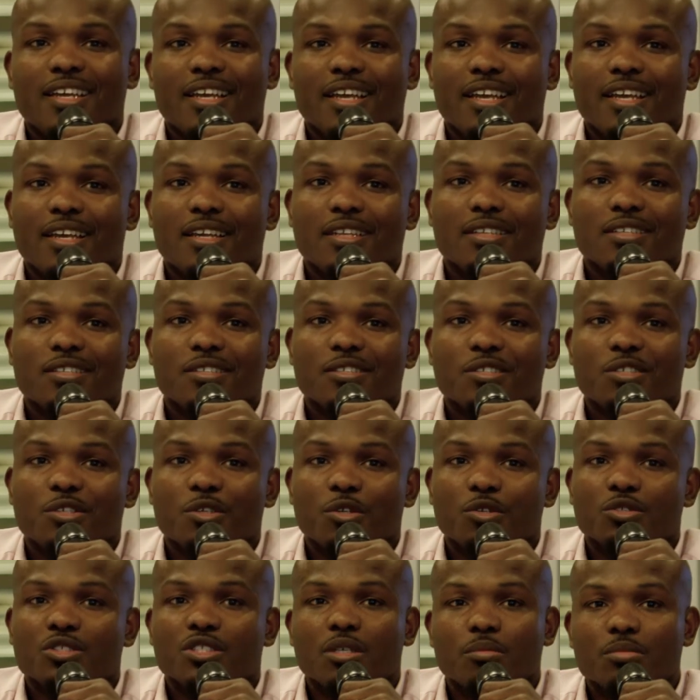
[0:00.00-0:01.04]
And you
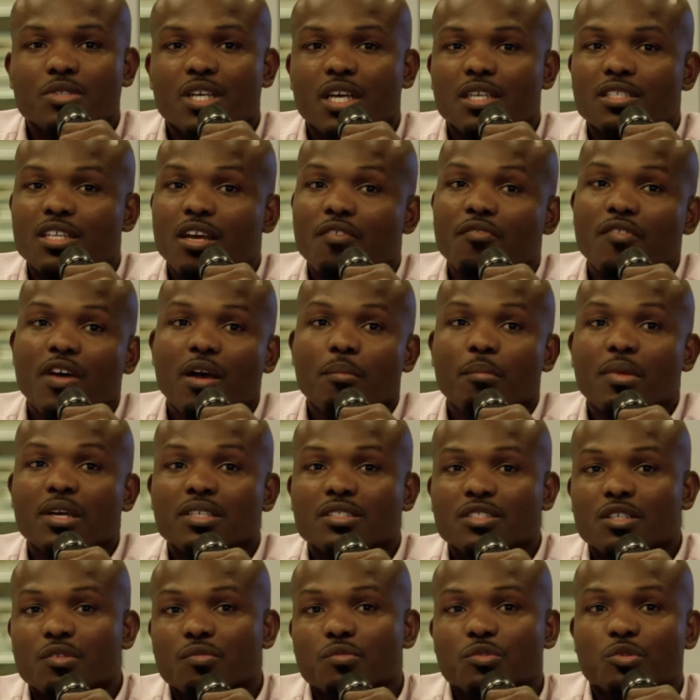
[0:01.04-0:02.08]
know, sometimes I find
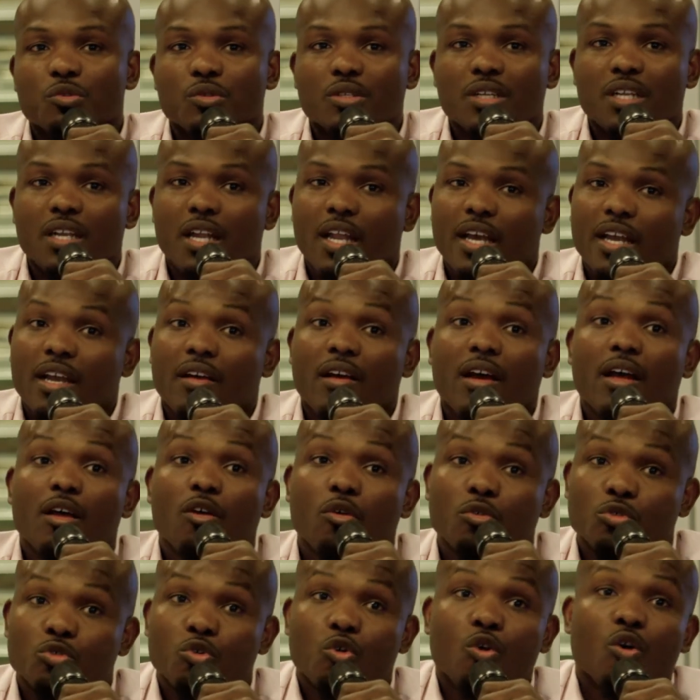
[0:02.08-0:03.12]
myself doing it. Like
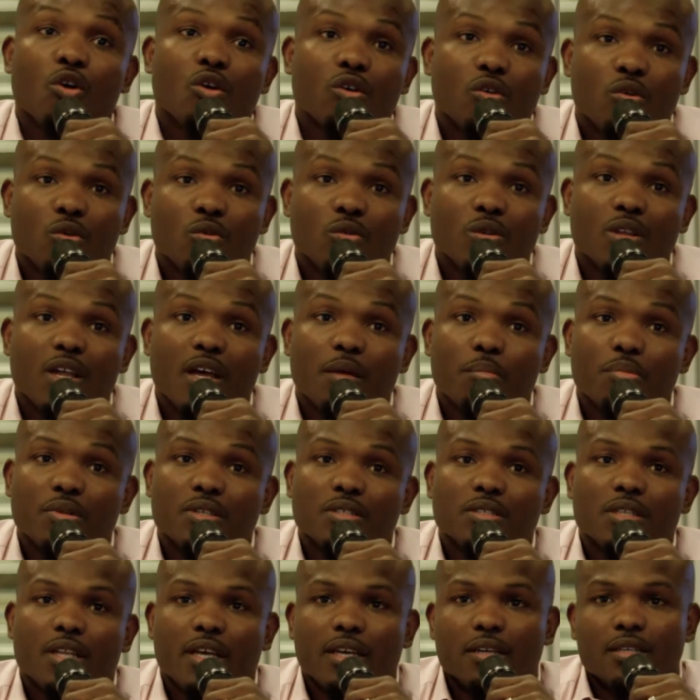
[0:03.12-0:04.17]
I'll talk a whole lot, but
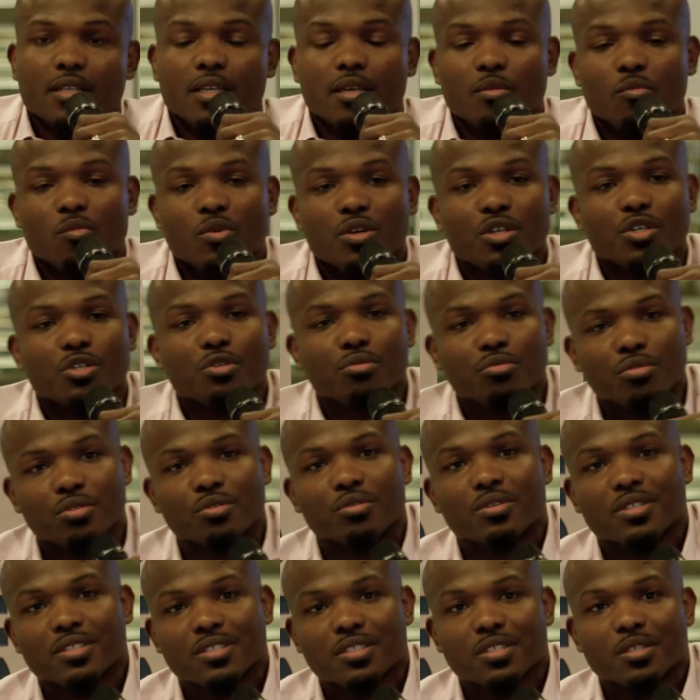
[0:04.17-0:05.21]
it's like, dang, what are you
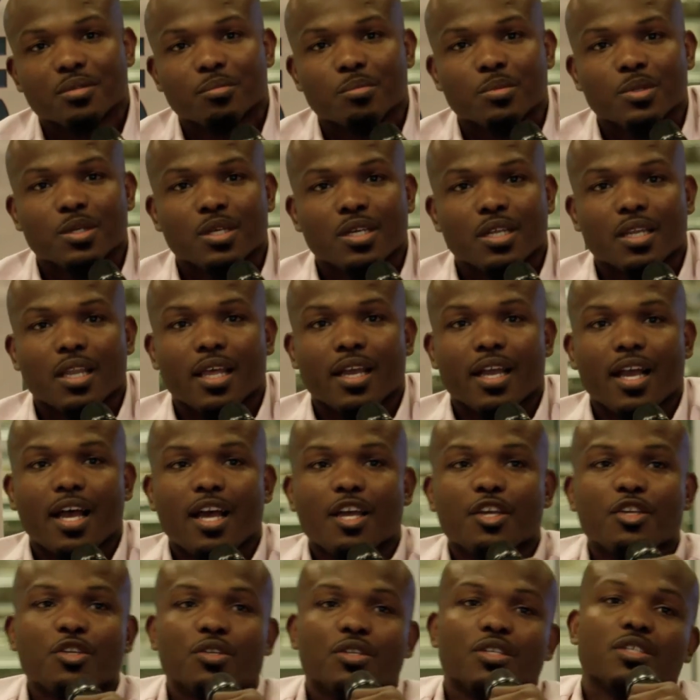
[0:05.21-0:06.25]
doing, Tim? Like,
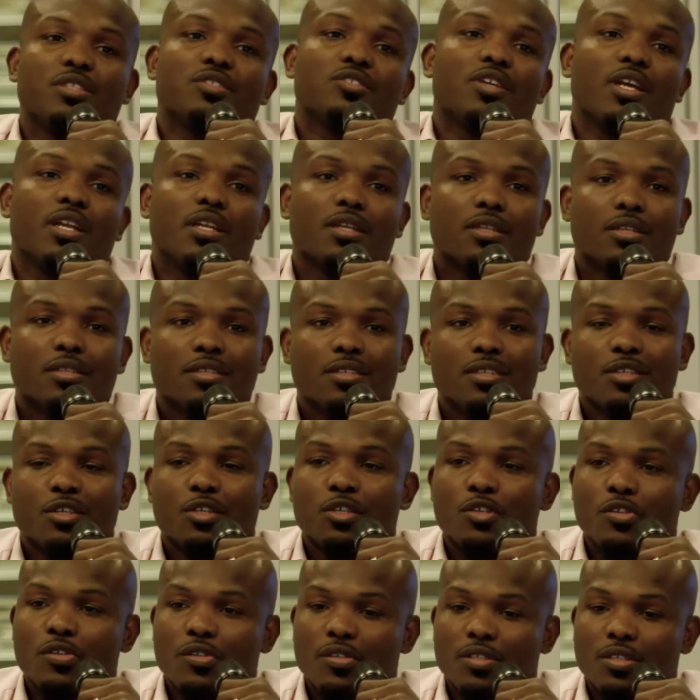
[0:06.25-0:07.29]
how are you gonna try to
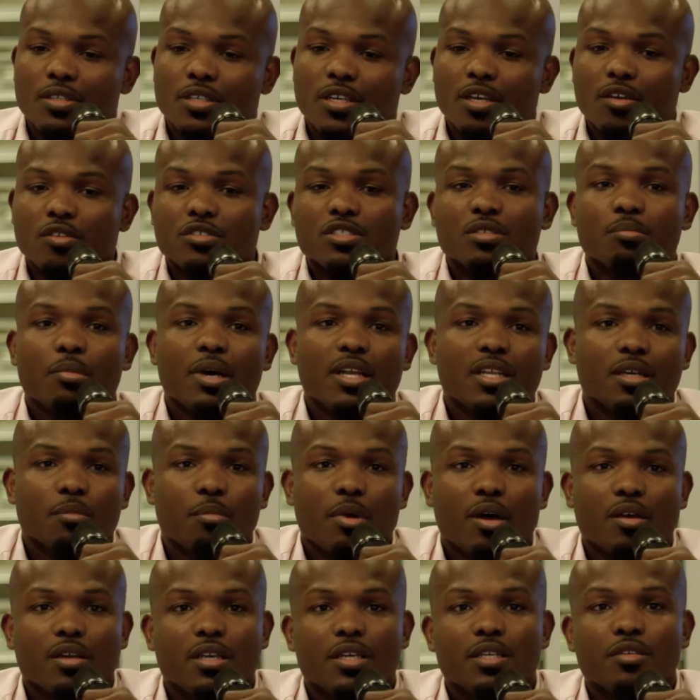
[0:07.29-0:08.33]
tell somebody
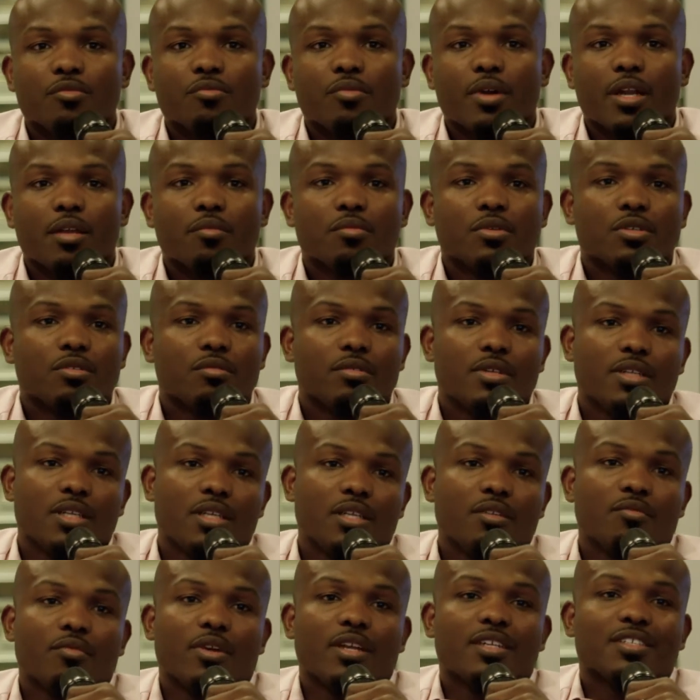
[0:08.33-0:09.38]
about eating right when you ain't
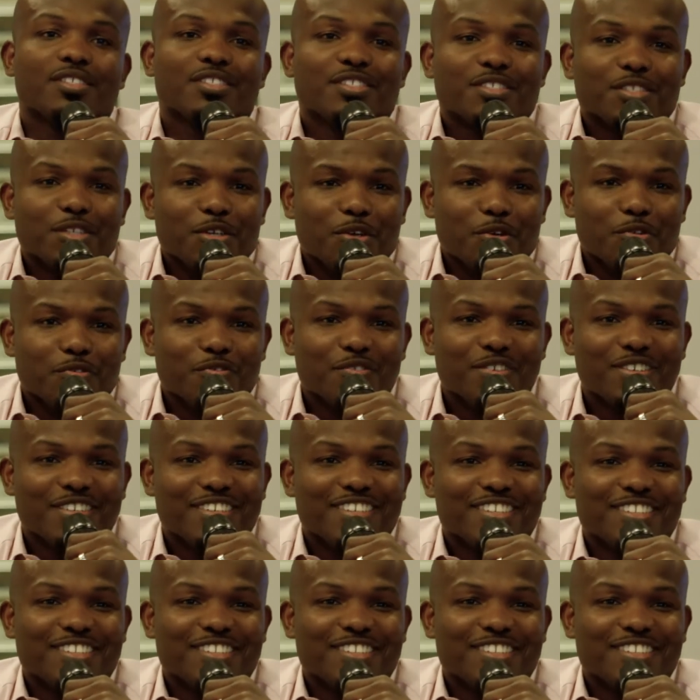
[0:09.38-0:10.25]
eating right yourself?